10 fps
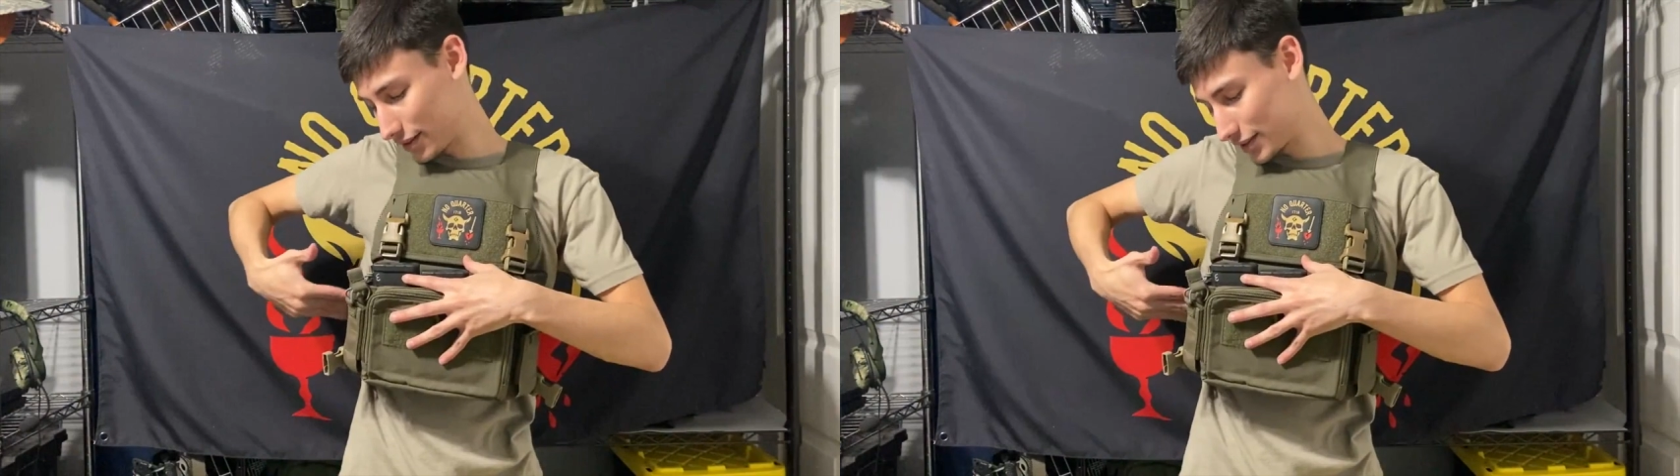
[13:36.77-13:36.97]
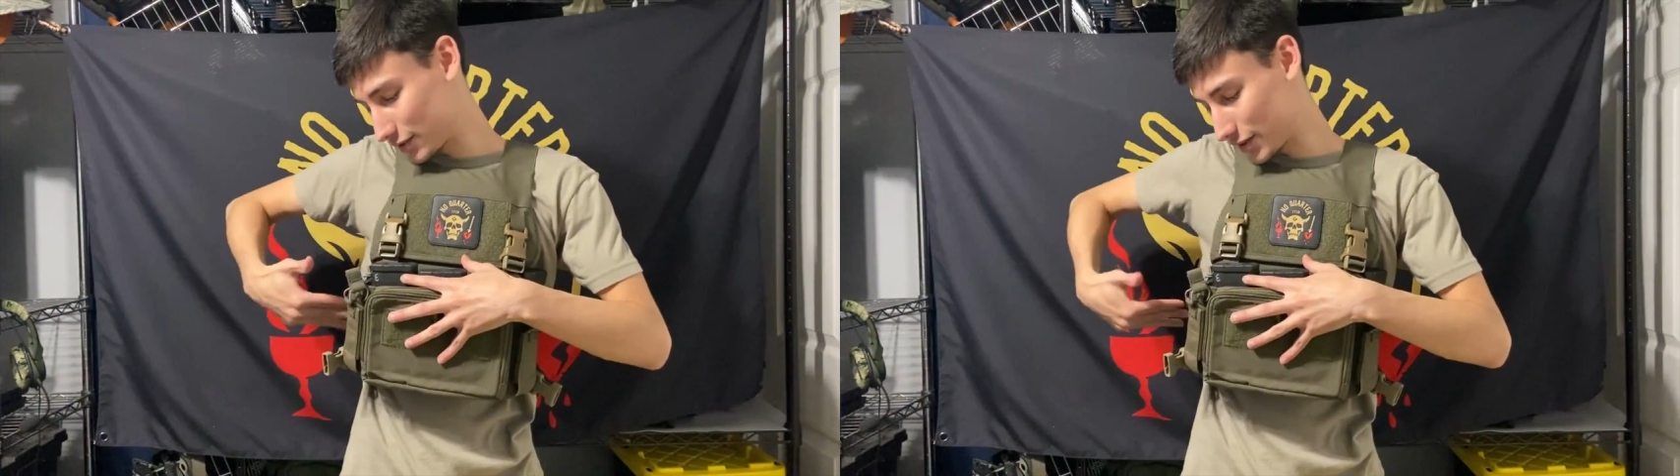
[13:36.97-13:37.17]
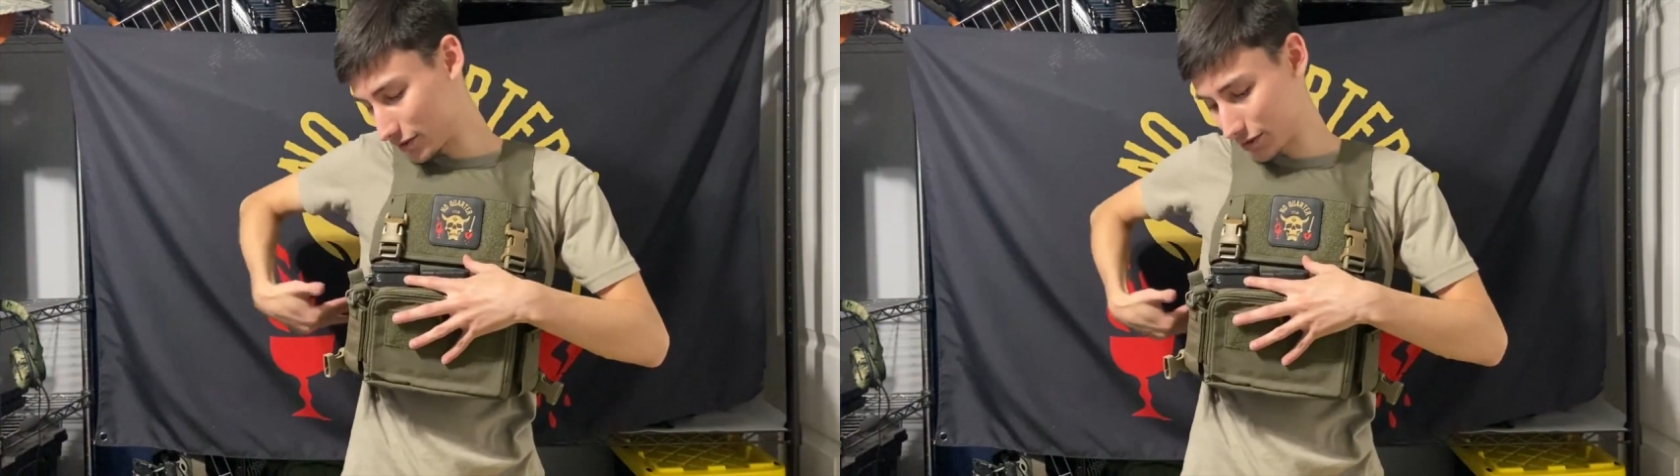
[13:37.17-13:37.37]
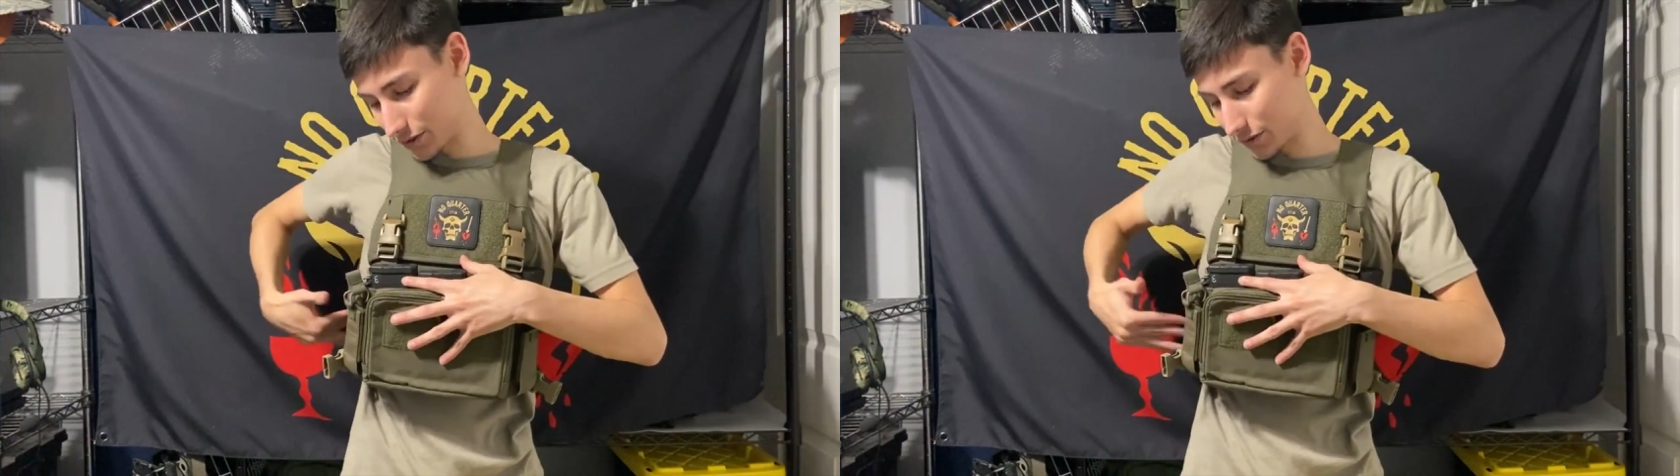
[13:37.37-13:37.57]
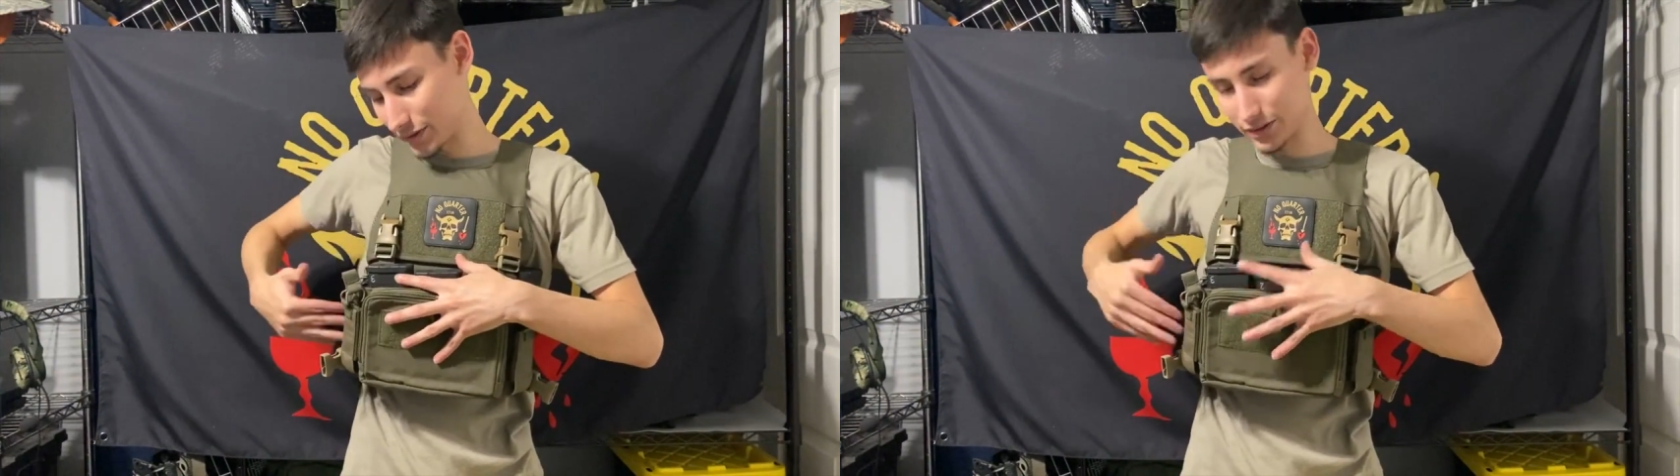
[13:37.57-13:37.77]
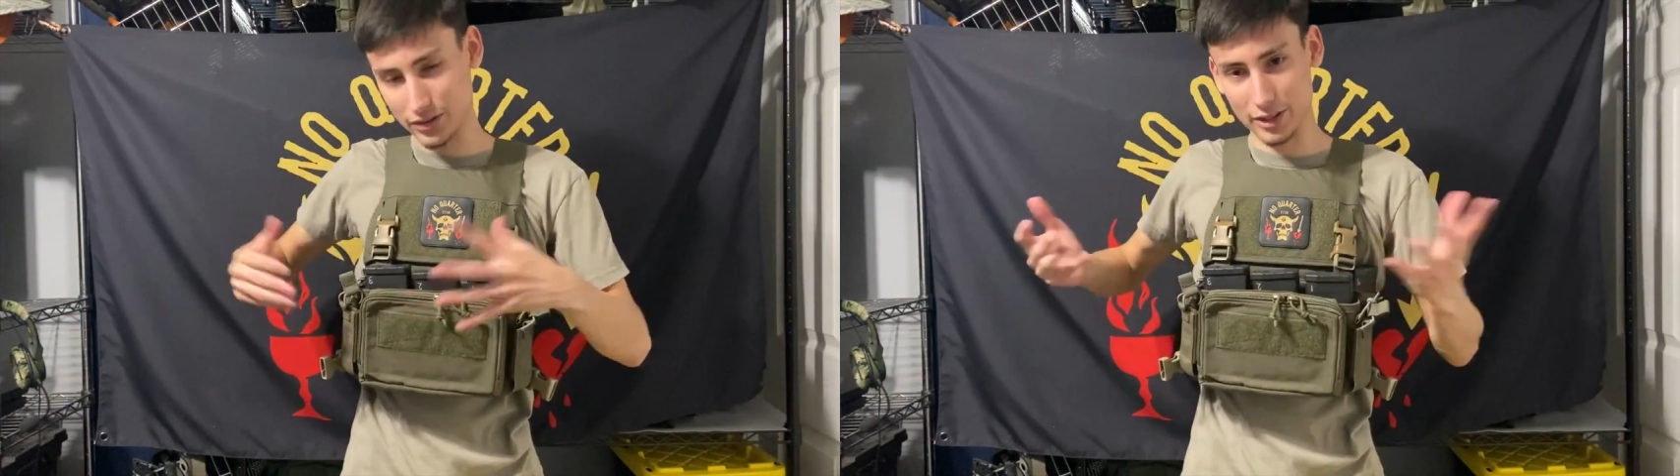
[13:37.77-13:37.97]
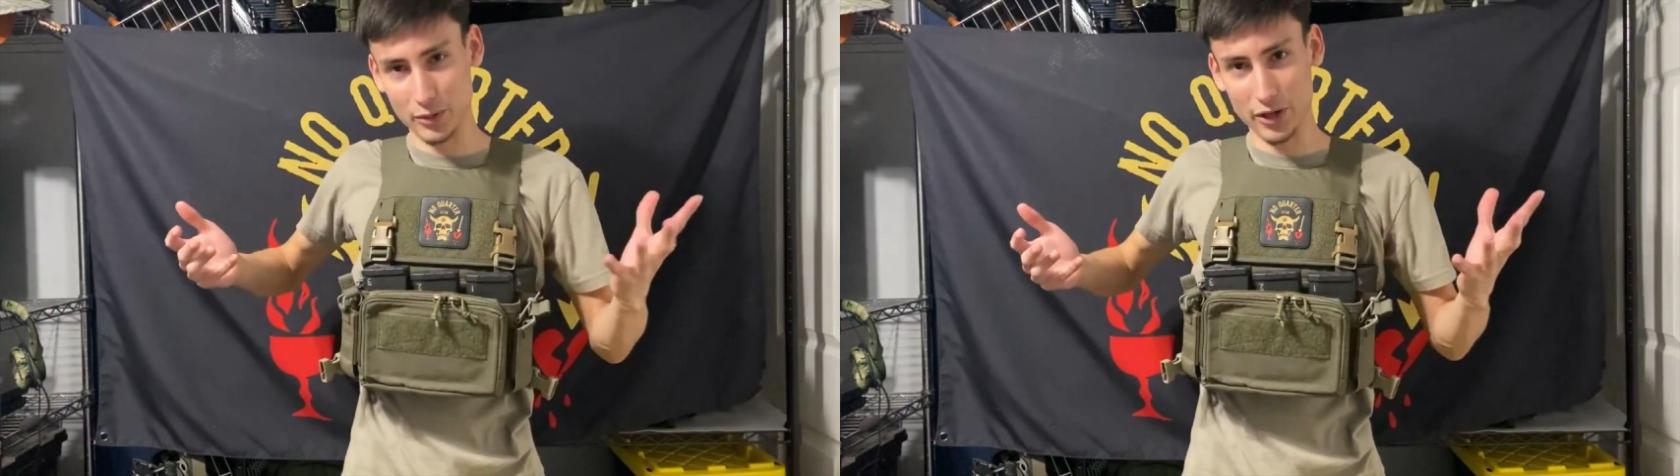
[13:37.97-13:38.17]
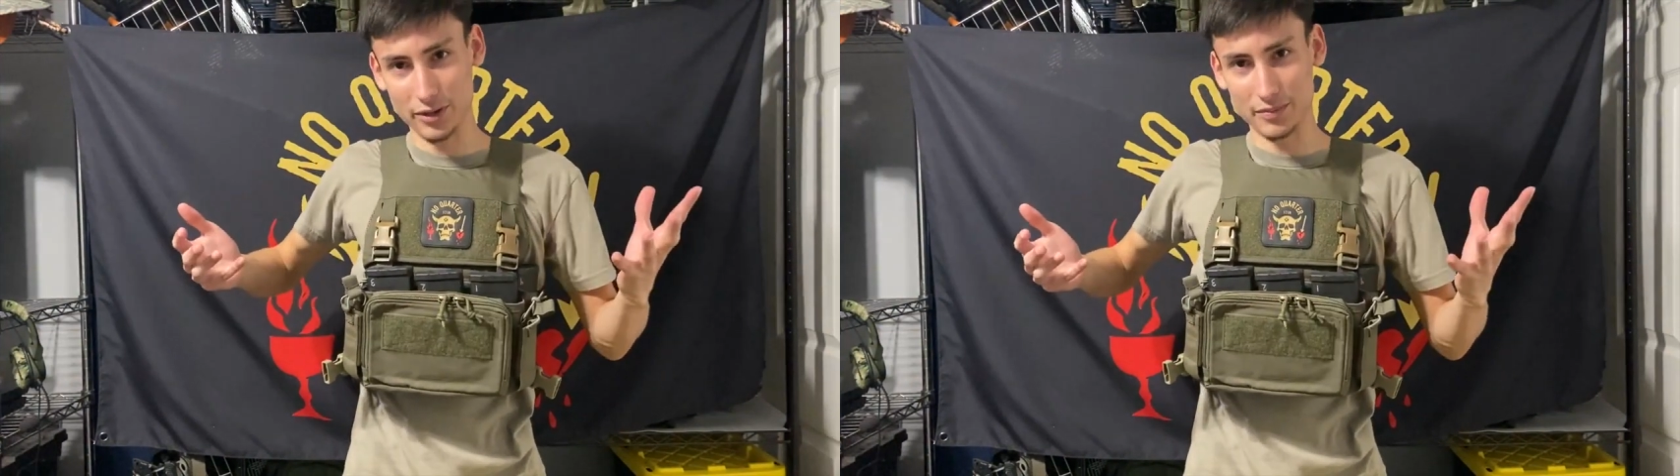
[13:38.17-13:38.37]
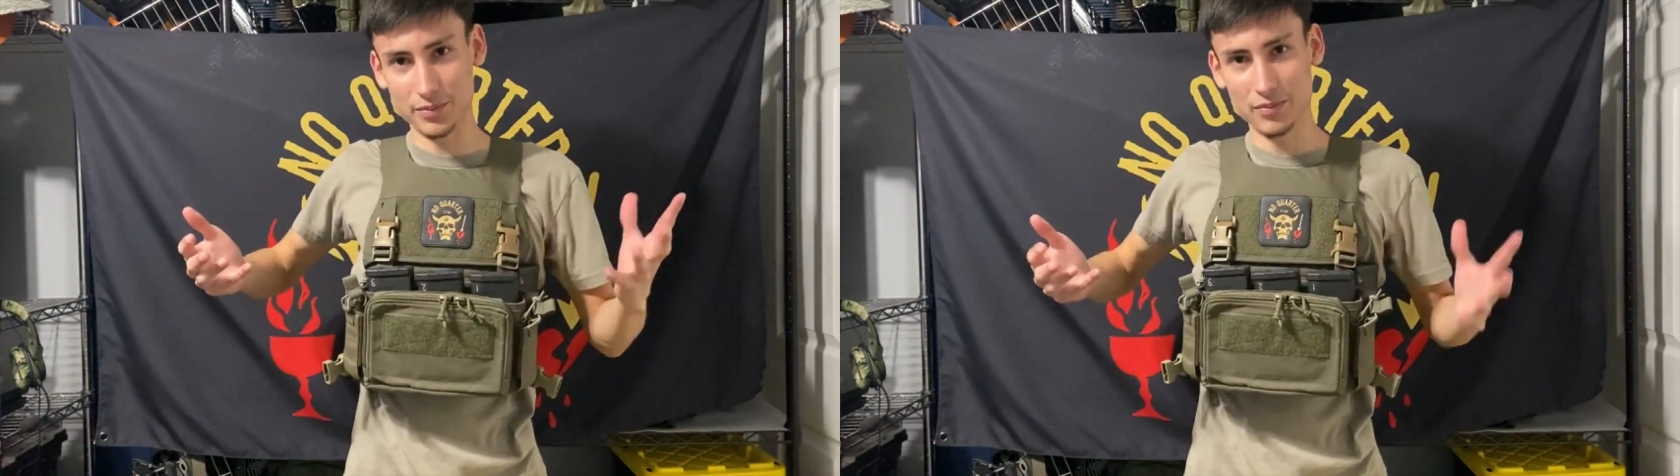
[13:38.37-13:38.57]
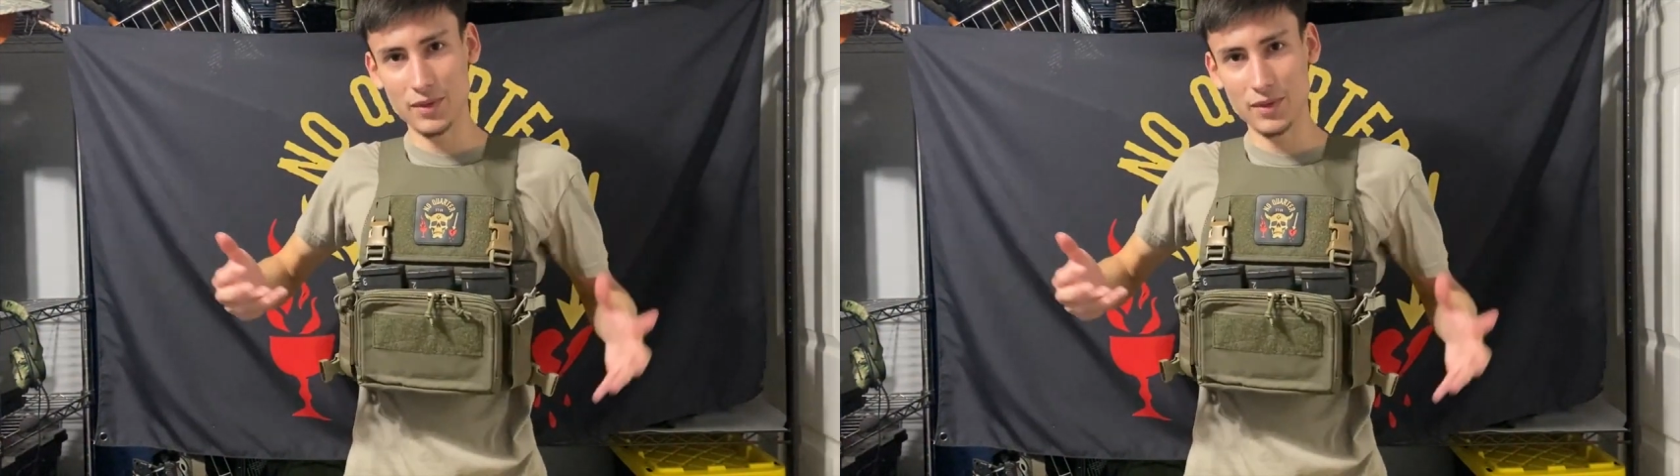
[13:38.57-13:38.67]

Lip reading: this Velcro and you keep going.